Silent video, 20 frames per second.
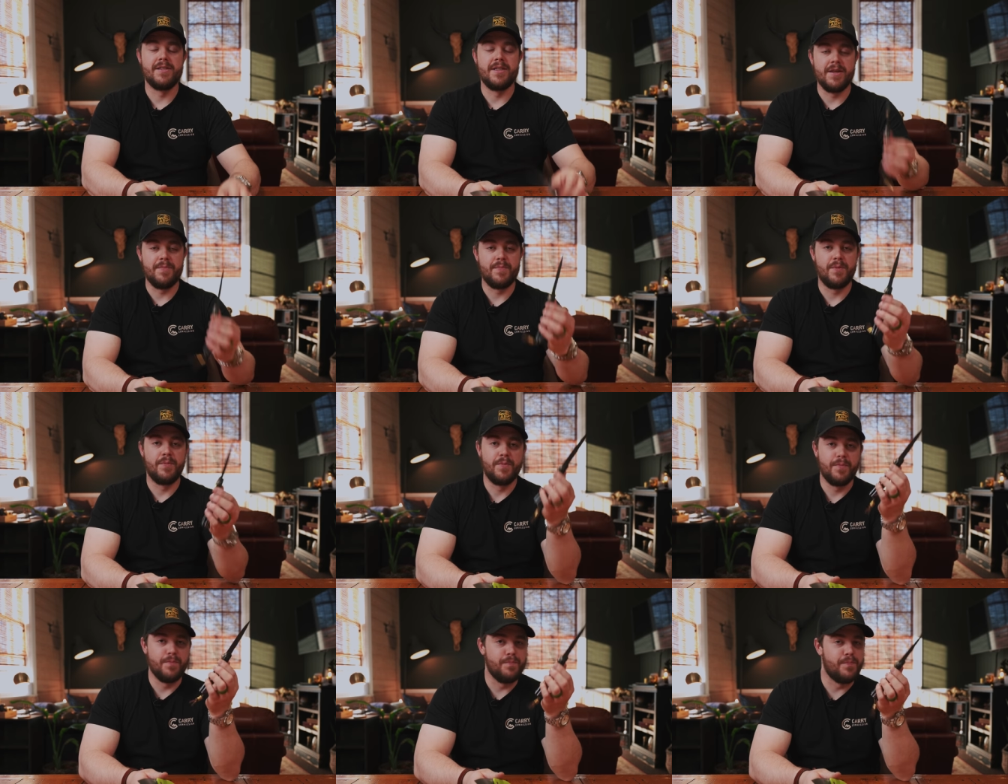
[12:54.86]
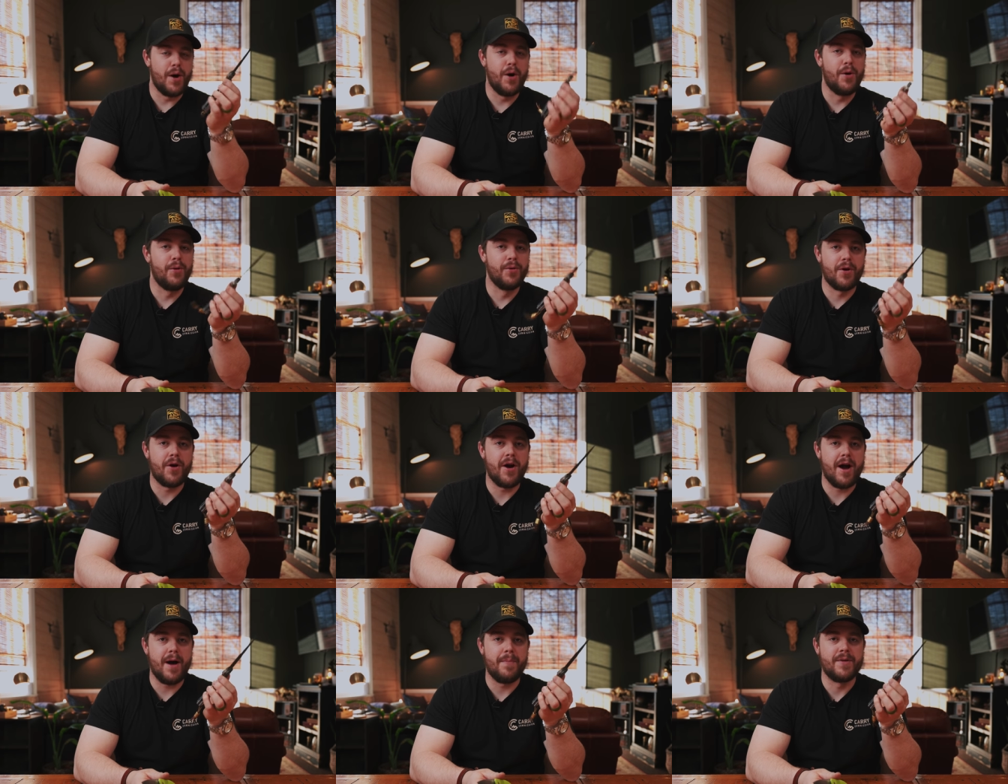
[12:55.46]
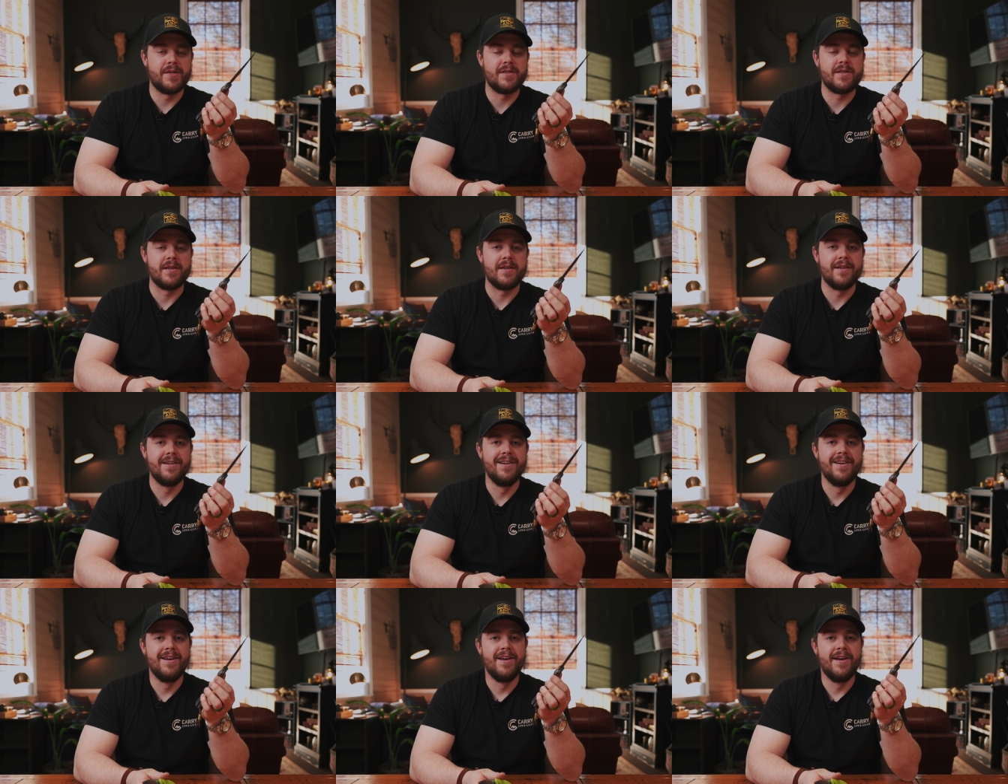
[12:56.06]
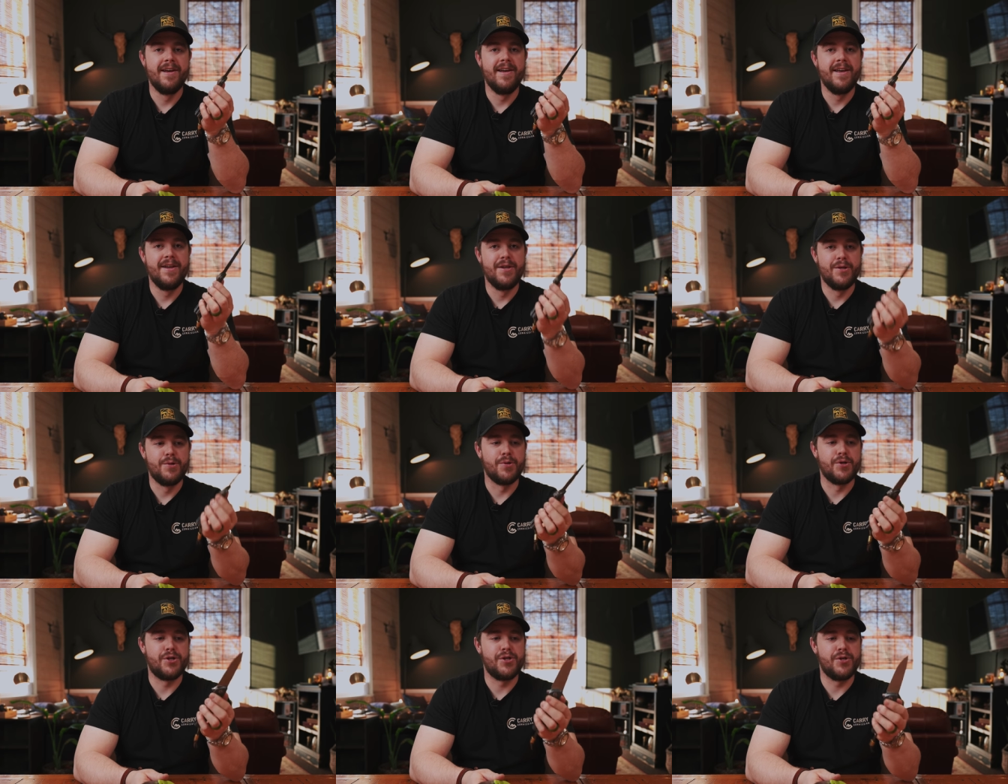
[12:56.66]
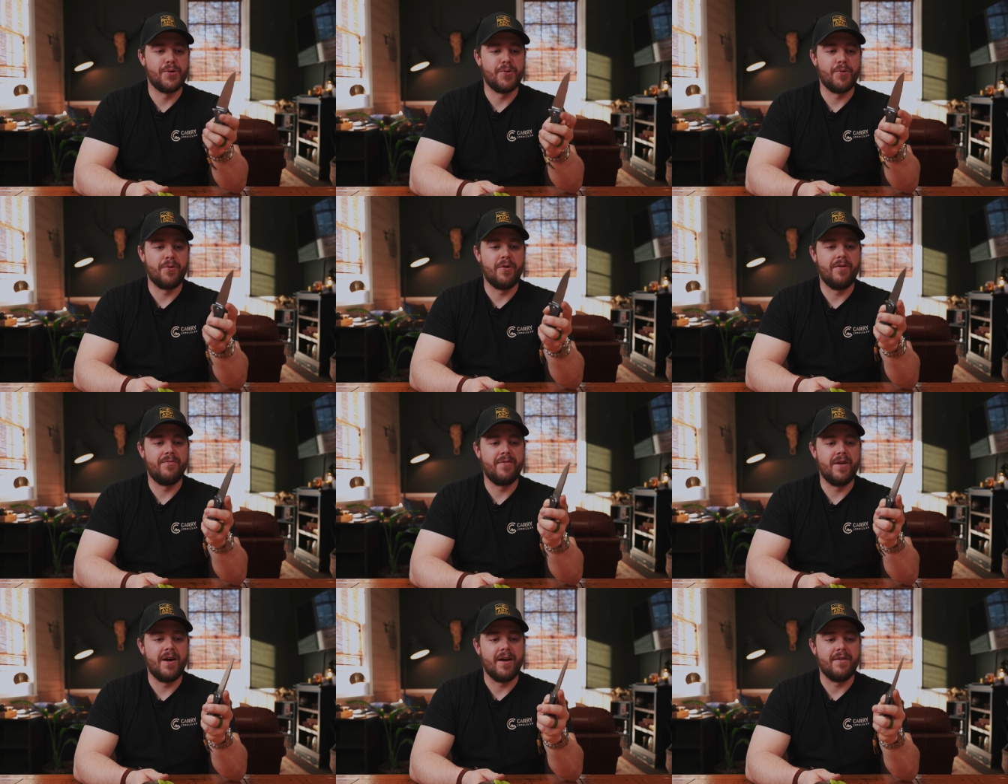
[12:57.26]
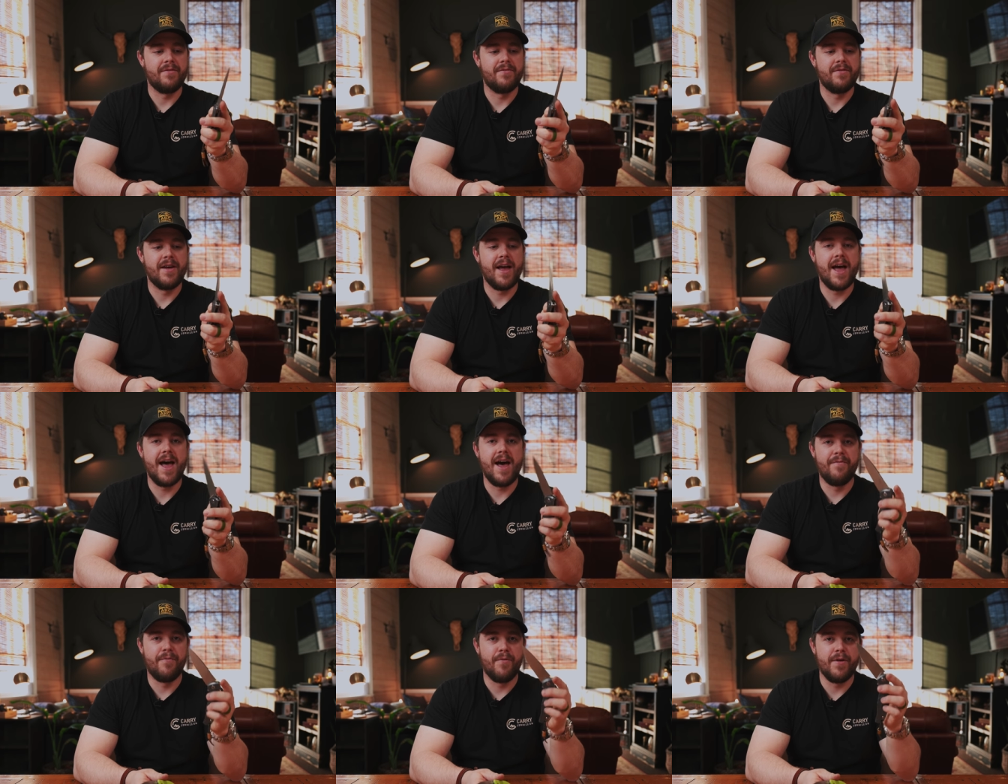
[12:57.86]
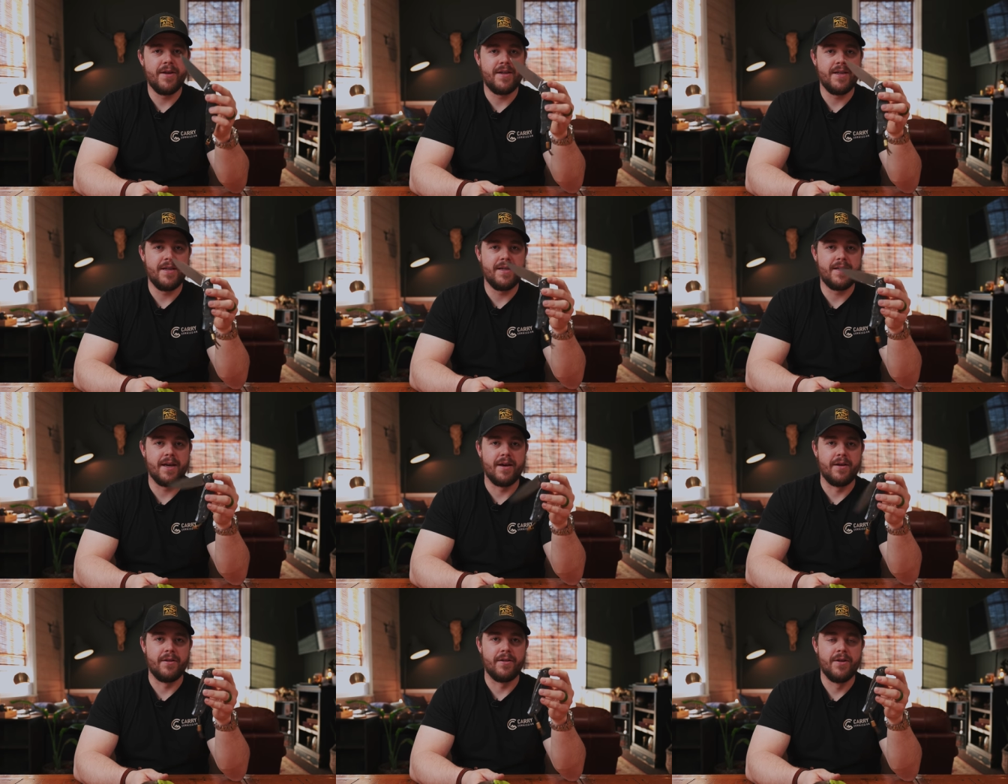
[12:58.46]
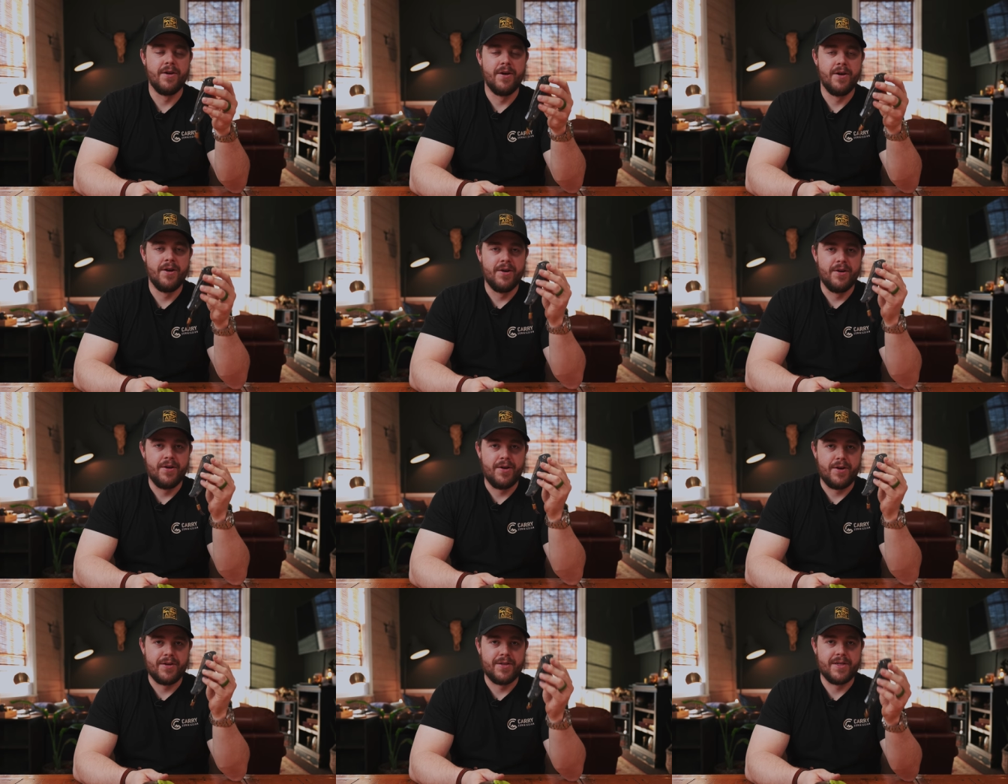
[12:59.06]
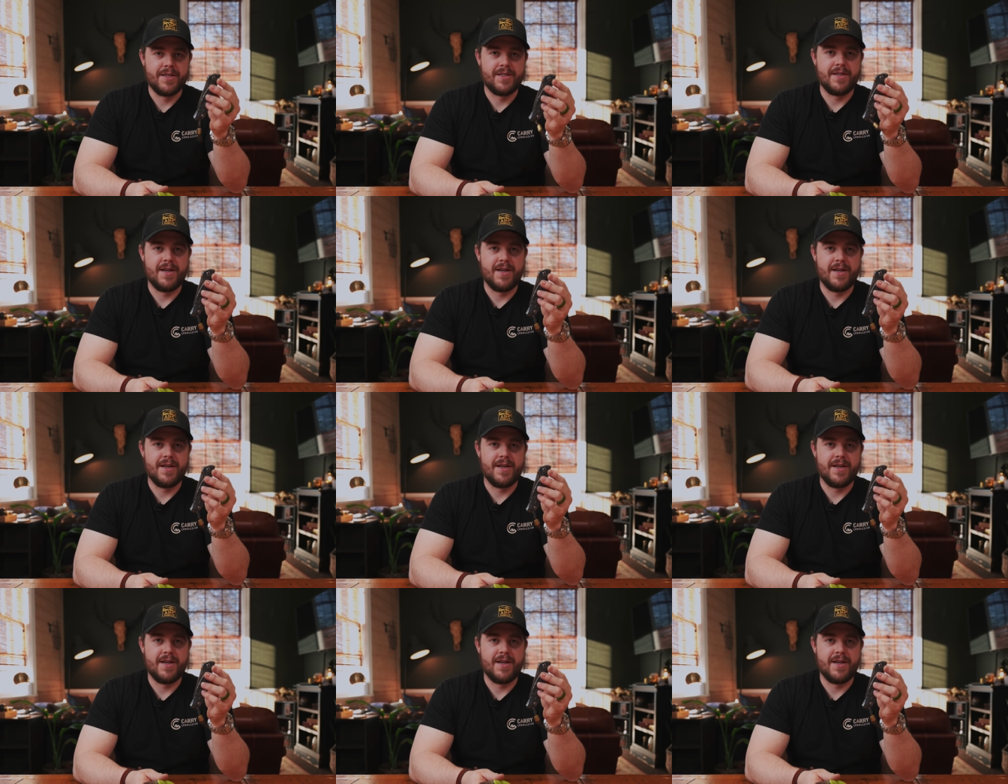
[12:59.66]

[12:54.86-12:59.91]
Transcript: the polar opposite to a Shirogorov knife. Every detail on this